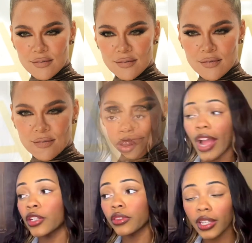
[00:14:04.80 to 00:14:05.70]
it too far. I
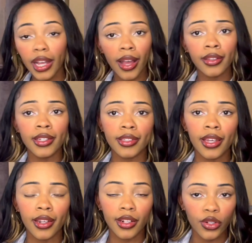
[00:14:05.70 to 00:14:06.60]
didn't think Kylie has
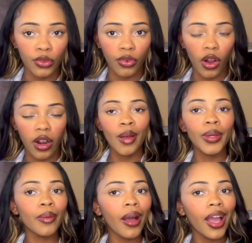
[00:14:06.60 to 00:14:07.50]
taken it too far. But
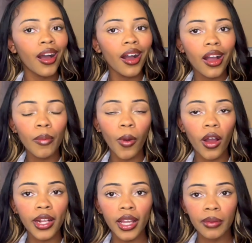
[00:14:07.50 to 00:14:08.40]
am I hung up
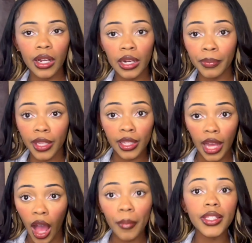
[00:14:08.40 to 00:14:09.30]
on it and gonna be in the
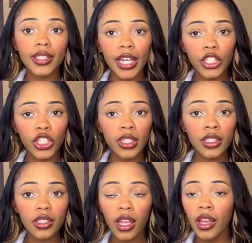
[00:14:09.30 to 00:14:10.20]
comment
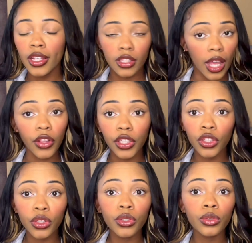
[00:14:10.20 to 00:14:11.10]
sections telling
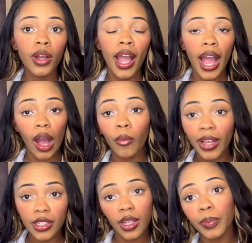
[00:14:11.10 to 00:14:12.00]
you how
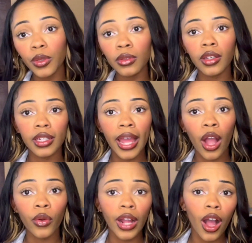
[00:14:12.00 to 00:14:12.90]
messed up you look now
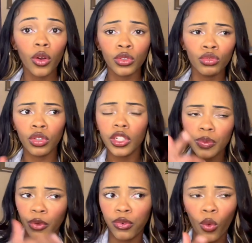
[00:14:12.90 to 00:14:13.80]
or how you looked
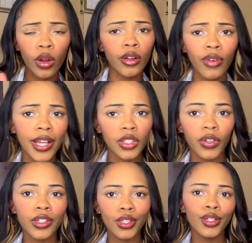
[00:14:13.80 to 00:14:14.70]
before or vice
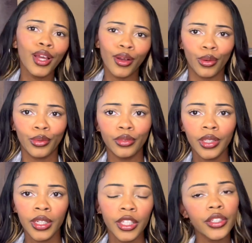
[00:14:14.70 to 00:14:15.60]
versa? No.
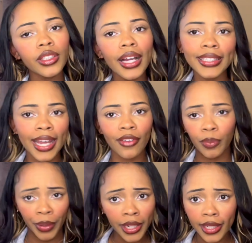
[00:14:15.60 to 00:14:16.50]
You're allowed to have
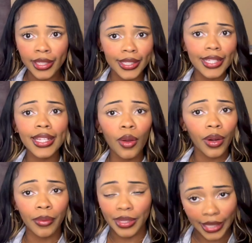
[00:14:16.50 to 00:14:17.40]
opinions. That's not what
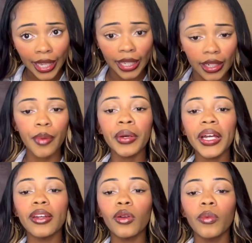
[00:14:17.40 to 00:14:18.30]
I'm saying.
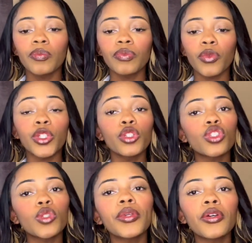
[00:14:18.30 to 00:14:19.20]
But when you
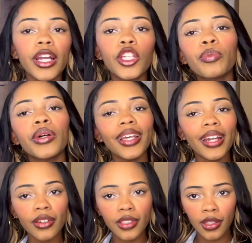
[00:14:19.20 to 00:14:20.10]
spew it and you put that
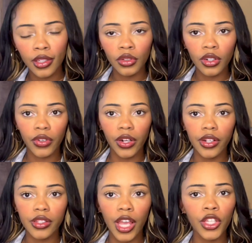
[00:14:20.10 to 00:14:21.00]
out into the
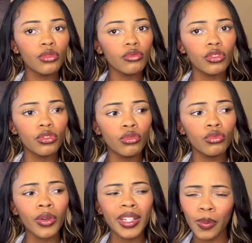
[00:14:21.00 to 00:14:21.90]
universe and you you
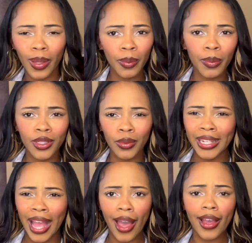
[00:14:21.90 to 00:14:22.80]
don't expect people to
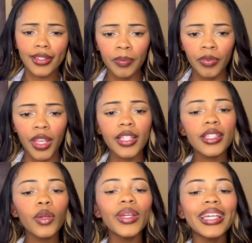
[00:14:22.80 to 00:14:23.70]
react, it's
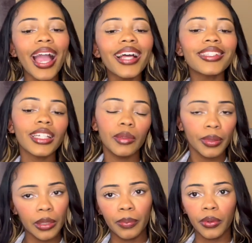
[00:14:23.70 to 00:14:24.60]
like we gaslight
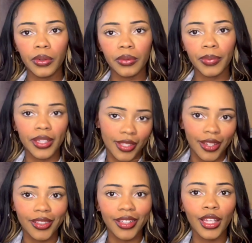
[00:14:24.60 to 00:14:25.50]
people
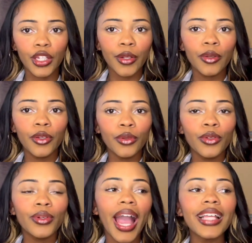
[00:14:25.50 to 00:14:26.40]
basically like you're you, you
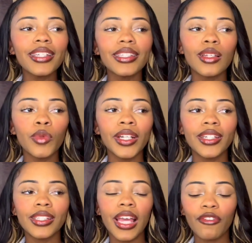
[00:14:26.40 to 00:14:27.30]
gaslight someone into
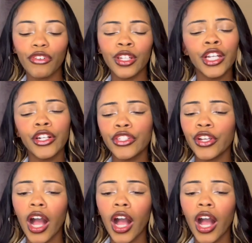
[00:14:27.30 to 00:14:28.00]
saying for years you're